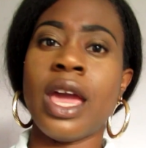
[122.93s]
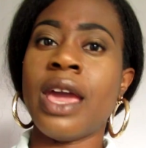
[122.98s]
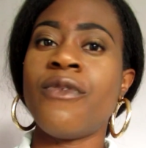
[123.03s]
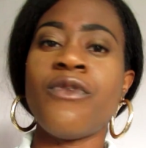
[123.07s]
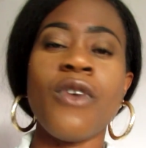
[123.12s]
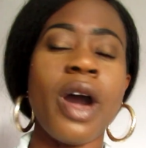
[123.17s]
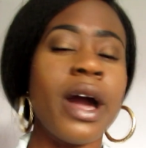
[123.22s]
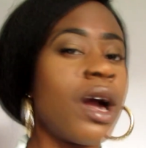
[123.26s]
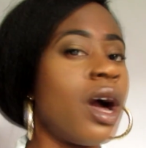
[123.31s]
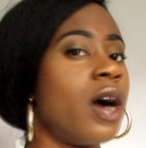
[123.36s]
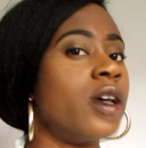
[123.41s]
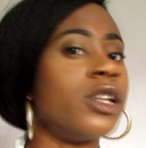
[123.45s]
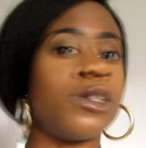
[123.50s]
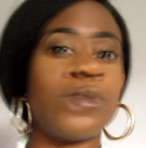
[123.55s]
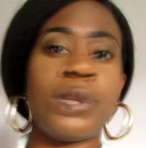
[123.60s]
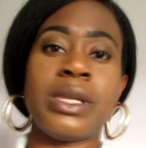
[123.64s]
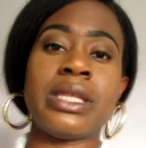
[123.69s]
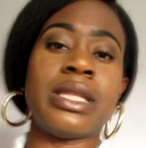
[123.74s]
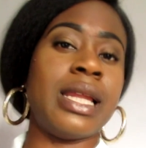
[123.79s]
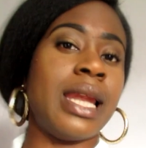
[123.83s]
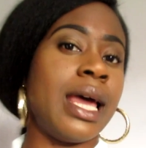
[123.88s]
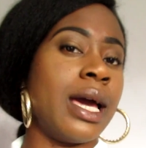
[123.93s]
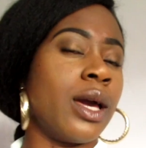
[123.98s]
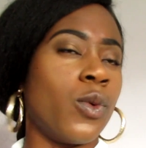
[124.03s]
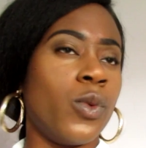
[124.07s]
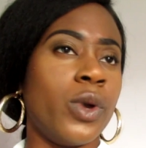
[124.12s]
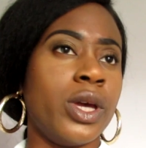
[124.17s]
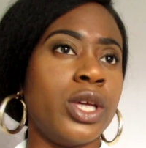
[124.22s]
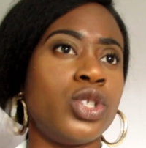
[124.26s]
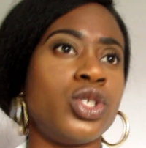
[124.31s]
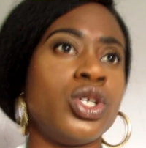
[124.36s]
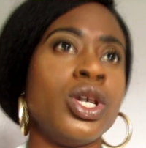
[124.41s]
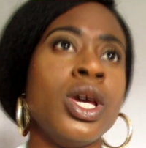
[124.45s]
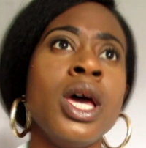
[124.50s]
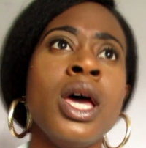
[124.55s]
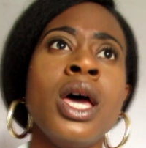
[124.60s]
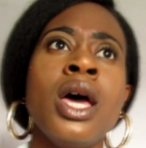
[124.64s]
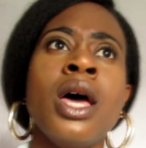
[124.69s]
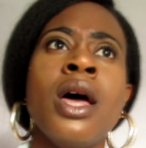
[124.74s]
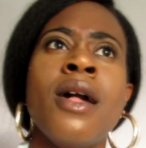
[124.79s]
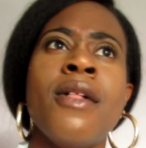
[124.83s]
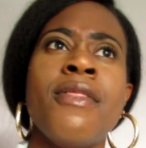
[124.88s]
If I can't speak the language,
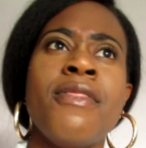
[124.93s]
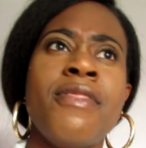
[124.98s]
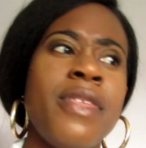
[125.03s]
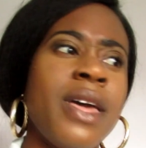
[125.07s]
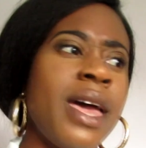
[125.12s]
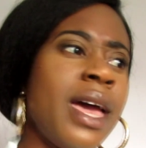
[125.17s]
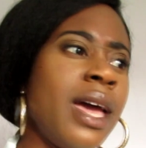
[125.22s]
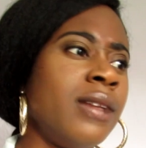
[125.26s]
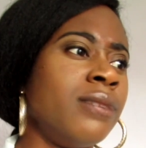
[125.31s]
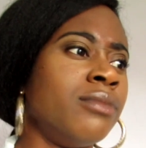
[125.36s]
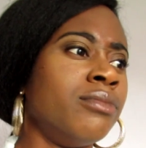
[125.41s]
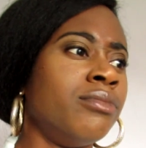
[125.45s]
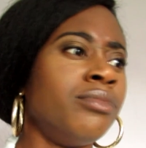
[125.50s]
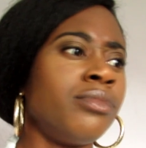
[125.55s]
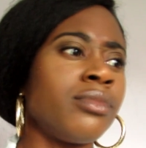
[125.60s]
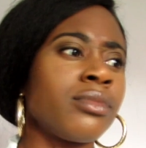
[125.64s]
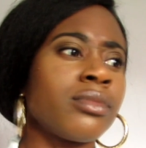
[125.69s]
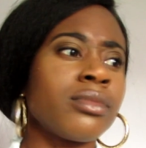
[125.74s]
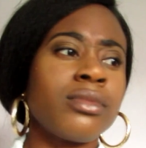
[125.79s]
then